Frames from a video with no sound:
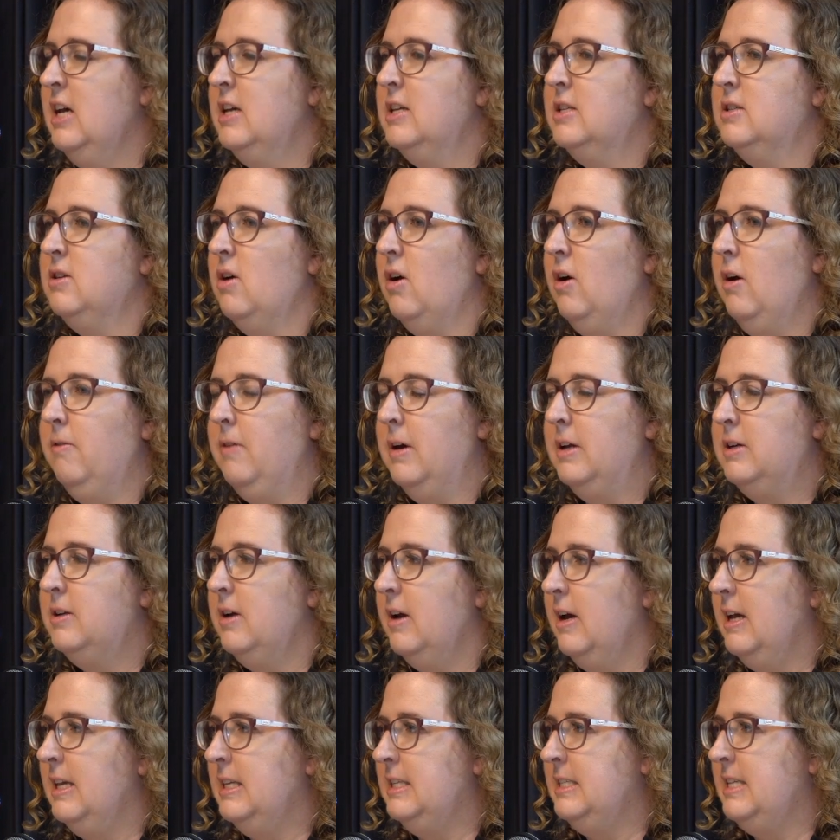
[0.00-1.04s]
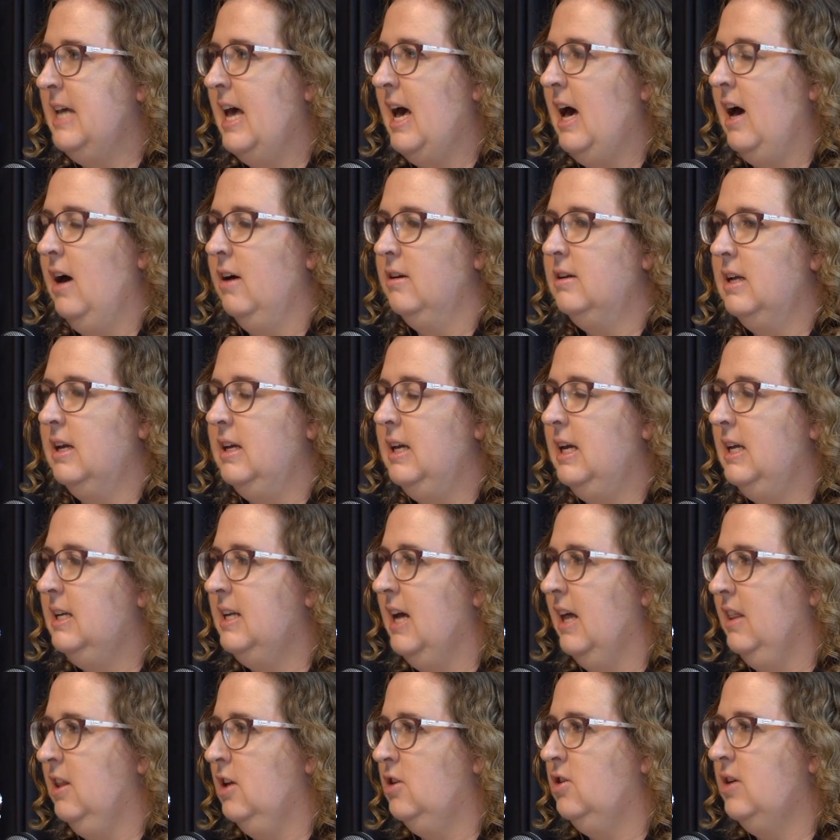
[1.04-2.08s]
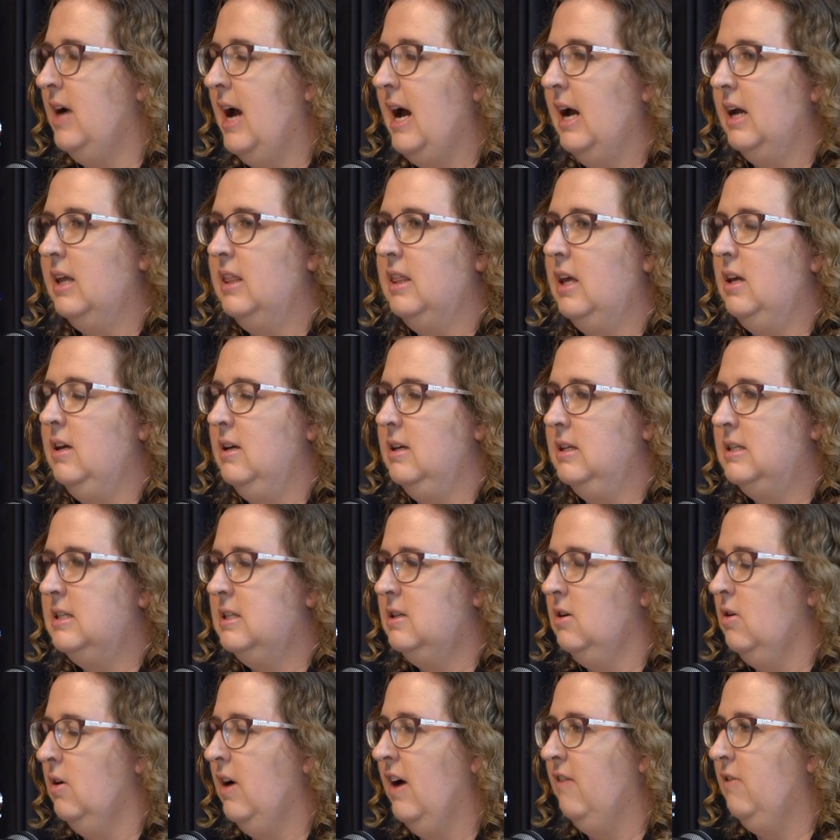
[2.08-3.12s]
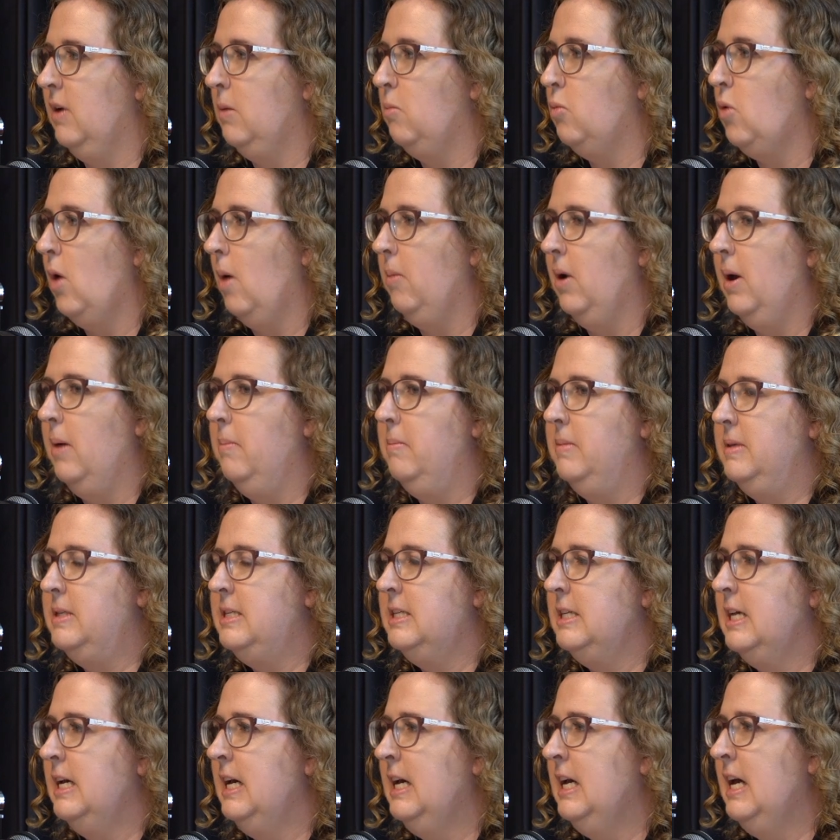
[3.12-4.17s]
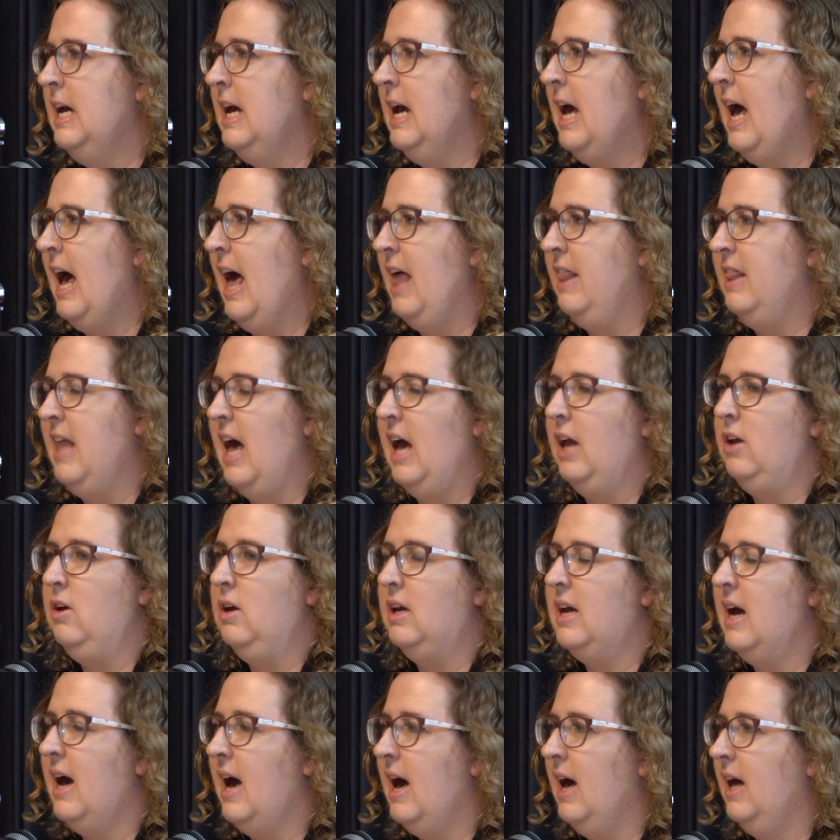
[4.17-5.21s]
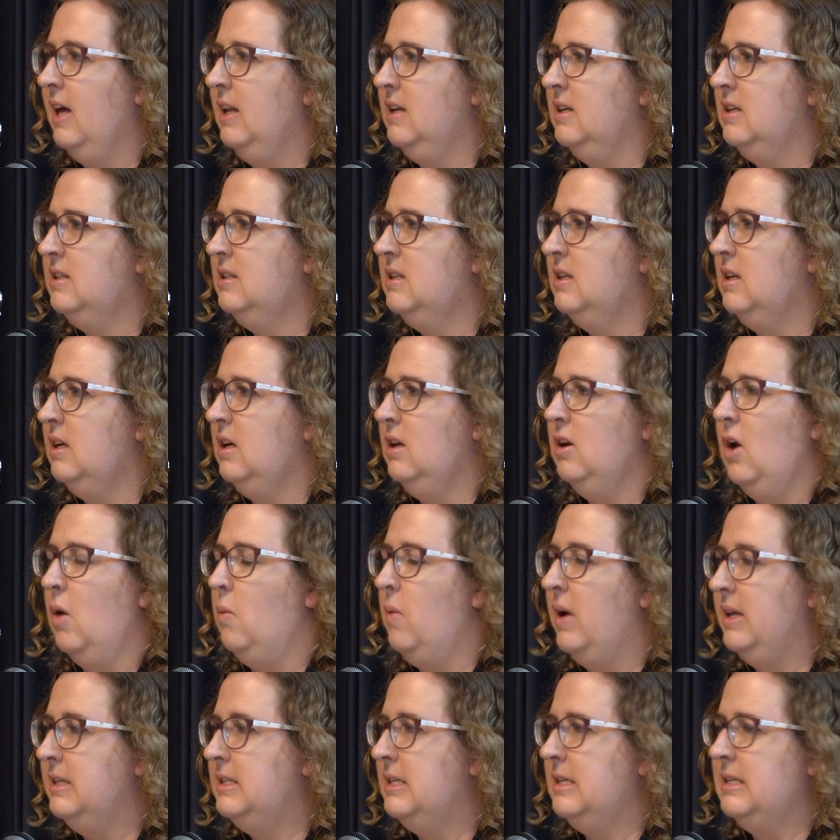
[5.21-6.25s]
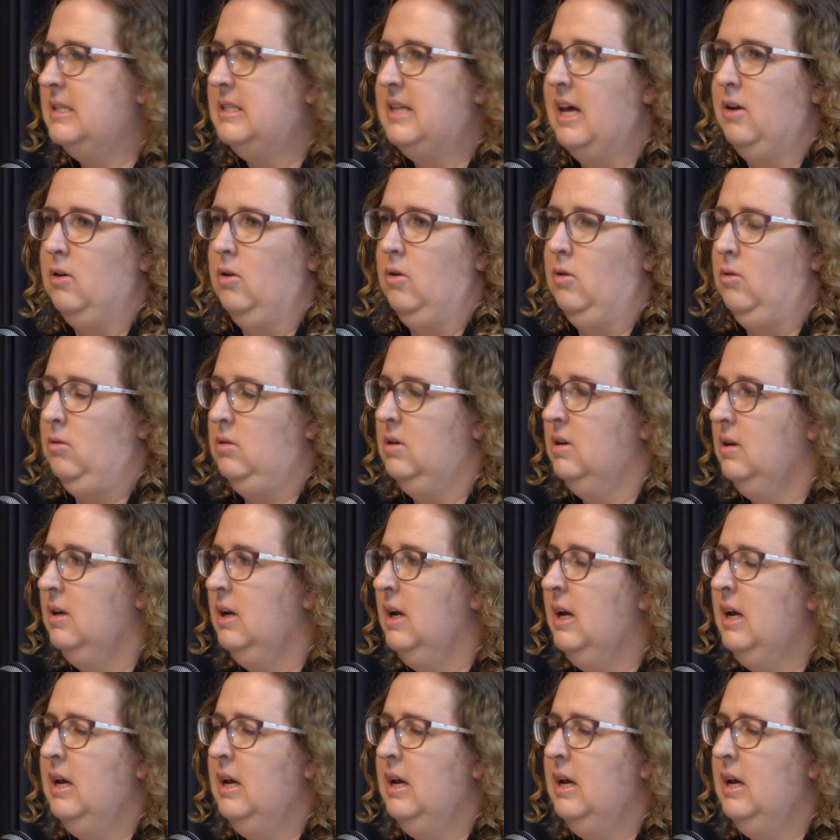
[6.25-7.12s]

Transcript: So if it turns out a year down the track that you're still having problems and that you can't, you know, once it's settled,